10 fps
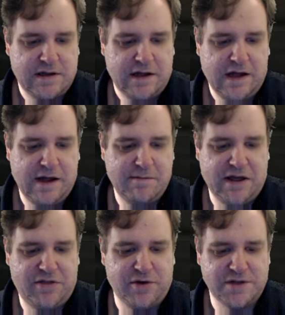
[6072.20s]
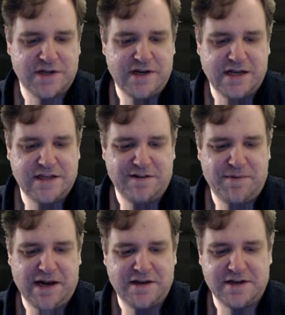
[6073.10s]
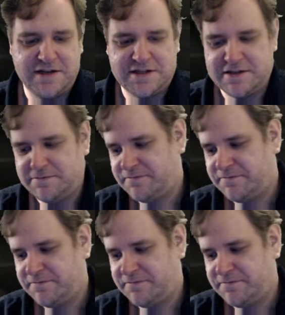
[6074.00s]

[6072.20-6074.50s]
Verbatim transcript: Uh, my thoughts on Night Elf Paladins.